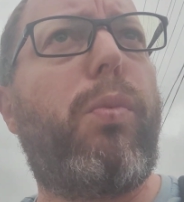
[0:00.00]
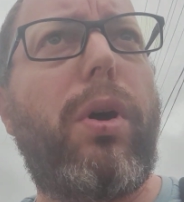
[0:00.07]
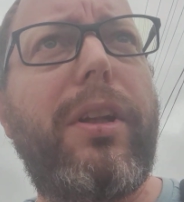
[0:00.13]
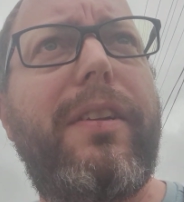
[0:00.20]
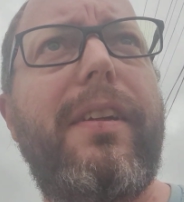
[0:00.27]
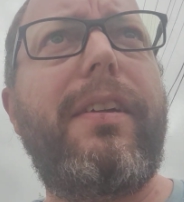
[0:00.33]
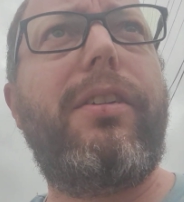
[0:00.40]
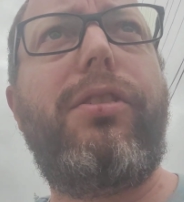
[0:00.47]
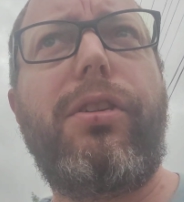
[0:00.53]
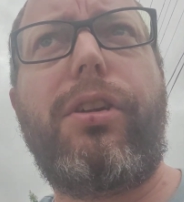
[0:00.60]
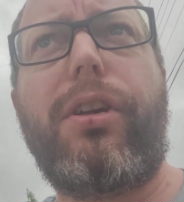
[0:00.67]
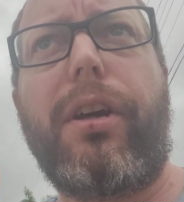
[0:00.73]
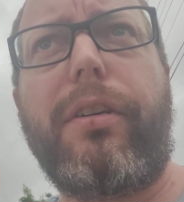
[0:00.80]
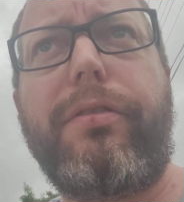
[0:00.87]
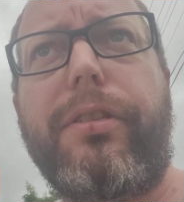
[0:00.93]
wanting to
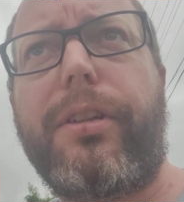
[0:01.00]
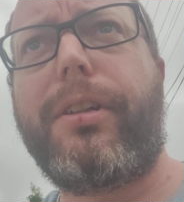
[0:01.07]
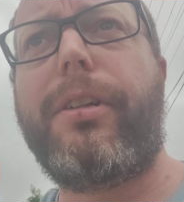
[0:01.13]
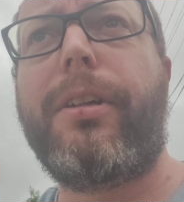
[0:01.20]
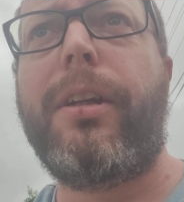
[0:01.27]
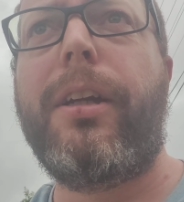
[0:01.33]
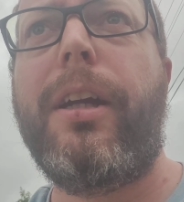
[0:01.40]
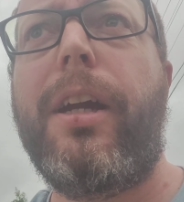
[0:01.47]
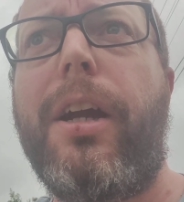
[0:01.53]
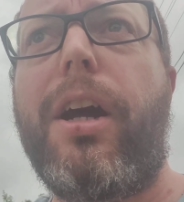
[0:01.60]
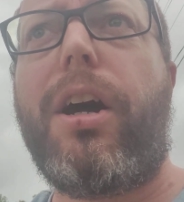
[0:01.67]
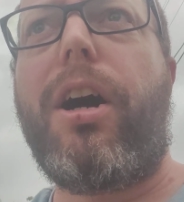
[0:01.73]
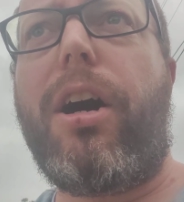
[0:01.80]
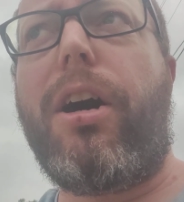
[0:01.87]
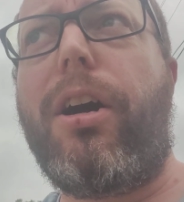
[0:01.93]
cover
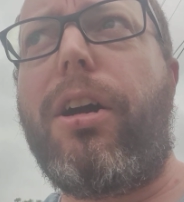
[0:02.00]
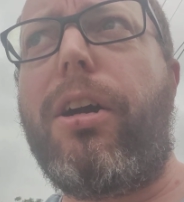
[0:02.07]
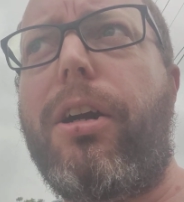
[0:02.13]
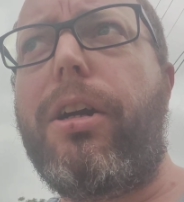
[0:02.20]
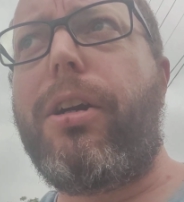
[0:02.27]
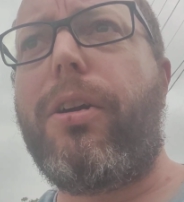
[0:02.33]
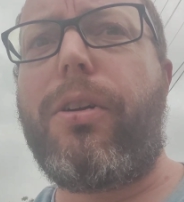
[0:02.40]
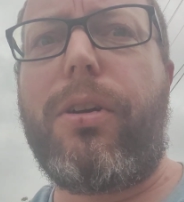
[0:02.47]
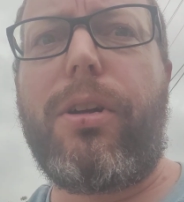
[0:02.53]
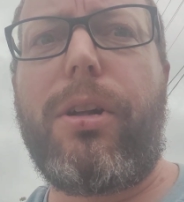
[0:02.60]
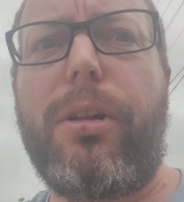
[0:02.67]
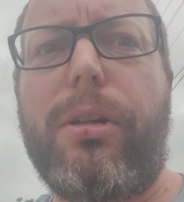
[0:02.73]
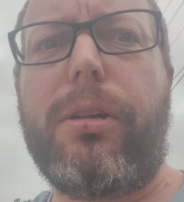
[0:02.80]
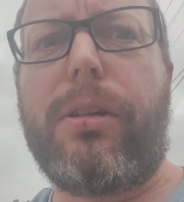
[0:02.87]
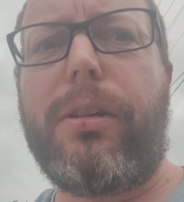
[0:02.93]
are
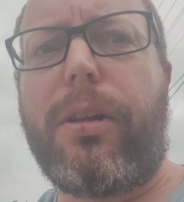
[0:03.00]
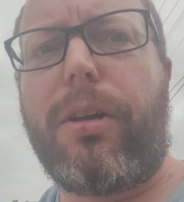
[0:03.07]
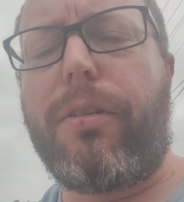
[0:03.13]
all